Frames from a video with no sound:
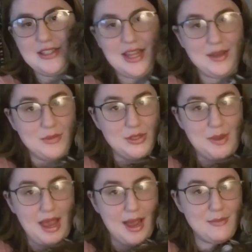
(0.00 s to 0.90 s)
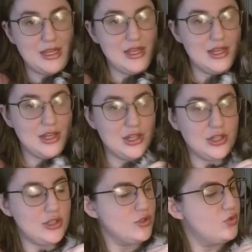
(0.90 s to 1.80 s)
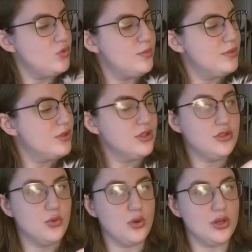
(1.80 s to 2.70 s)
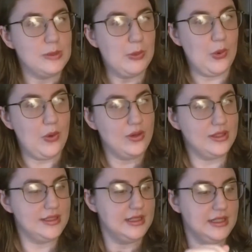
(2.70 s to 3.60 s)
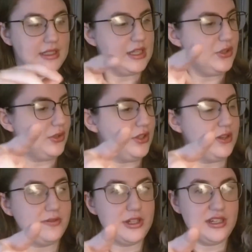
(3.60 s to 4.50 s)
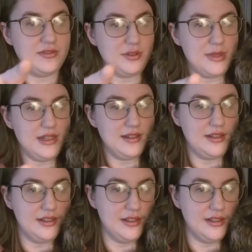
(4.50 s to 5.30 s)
His name is Cathy, and he's super adorable. Can you look over here for me?